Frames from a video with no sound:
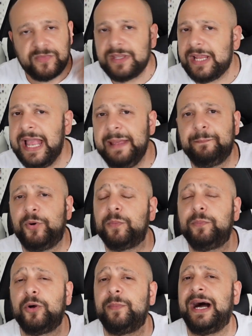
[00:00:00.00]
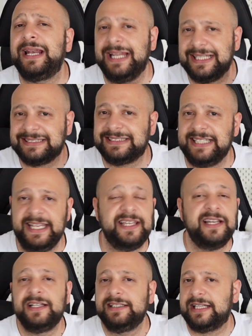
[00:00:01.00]
and Paul Pogba, let's say
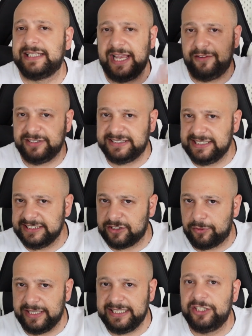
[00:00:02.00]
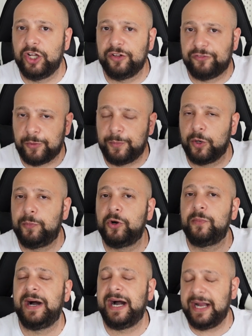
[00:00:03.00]
that everything is already done for Paul
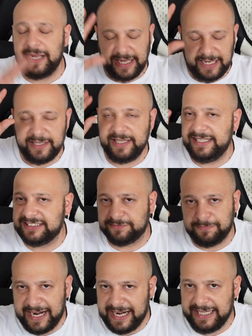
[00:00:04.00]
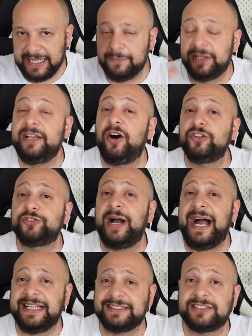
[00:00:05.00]
Pogba and he's smiling. But he also
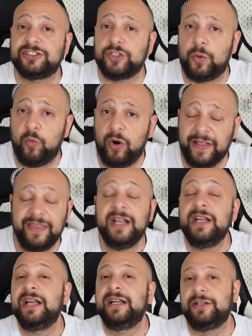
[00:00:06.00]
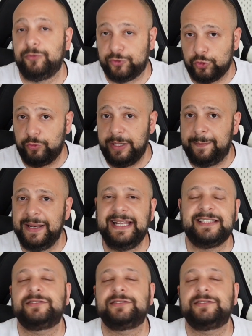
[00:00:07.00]
asked someone to replace